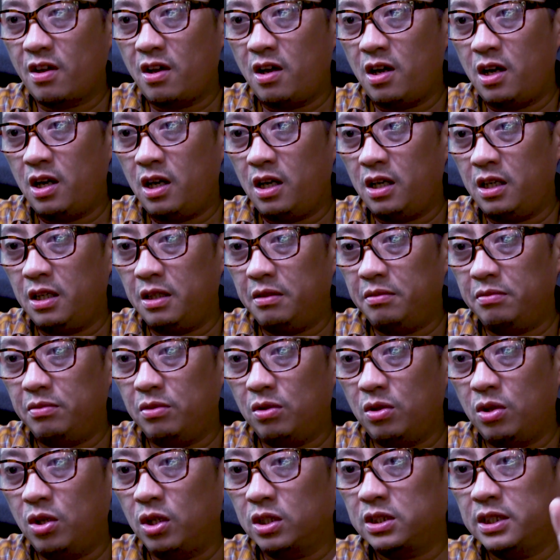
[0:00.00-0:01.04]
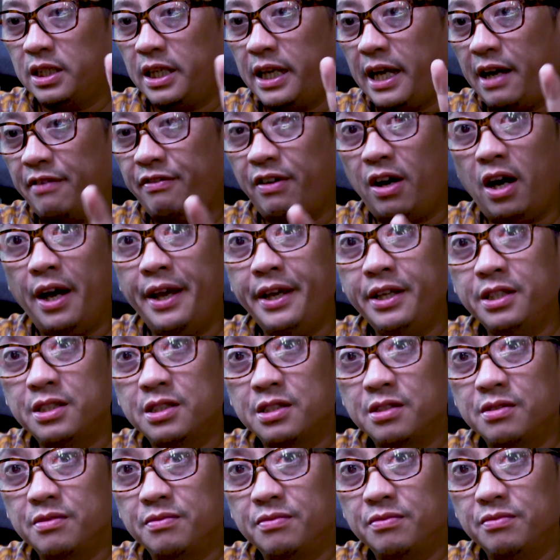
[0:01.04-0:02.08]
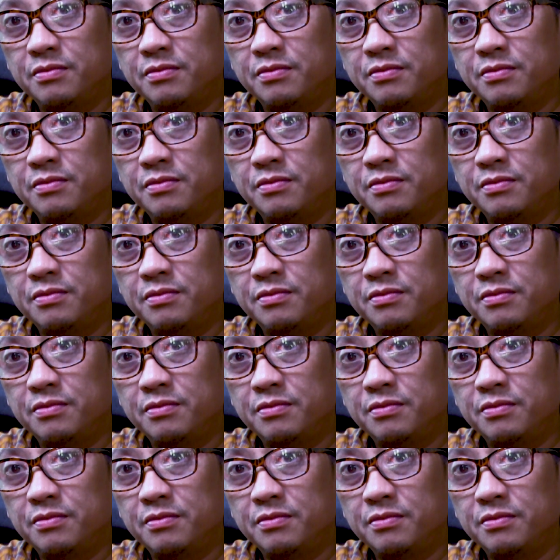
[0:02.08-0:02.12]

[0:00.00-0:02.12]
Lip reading: hooks that have eyes